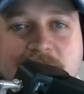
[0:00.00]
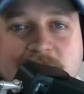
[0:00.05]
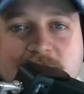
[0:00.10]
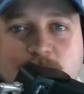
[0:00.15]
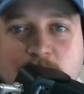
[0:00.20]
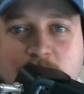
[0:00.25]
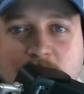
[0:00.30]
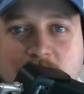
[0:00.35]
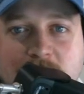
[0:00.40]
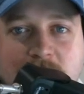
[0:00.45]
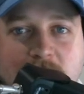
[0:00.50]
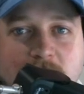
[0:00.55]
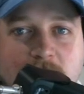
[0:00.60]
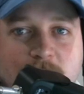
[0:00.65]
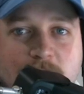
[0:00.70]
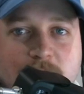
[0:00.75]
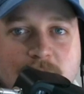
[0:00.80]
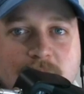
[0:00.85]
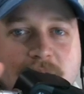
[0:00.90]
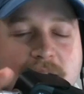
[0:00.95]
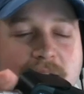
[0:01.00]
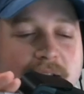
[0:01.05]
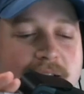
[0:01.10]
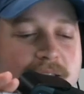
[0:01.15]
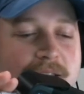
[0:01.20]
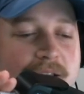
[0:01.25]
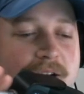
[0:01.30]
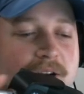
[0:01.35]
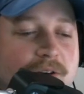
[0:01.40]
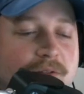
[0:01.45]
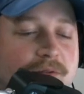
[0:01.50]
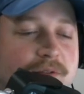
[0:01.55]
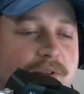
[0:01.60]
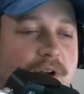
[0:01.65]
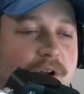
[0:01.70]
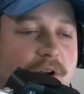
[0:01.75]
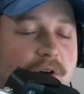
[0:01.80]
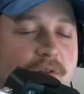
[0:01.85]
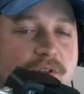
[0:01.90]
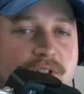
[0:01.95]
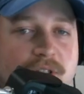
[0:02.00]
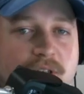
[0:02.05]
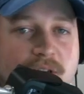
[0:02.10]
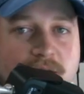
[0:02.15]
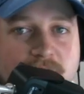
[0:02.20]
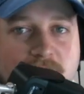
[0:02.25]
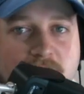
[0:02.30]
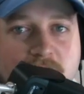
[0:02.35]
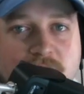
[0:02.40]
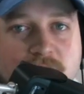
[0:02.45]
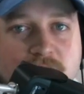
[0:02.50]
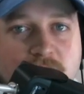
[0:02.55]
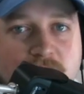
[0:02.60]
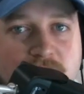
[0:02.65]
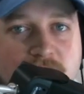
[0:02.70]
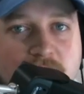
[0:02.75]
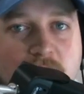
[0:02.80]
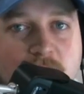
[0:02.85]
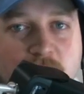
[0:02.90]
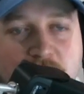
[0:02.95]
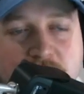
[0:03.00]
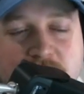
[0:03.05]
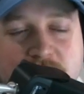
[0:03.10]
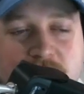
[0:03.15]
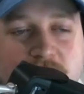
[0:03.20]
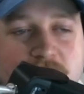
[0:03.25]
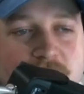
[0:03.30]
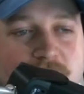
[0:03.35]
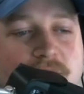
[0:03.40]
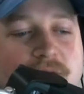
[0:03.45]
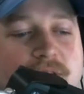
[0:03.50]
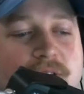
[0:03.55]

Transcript: expert, I'll put that out there. I've obviously had to do some research to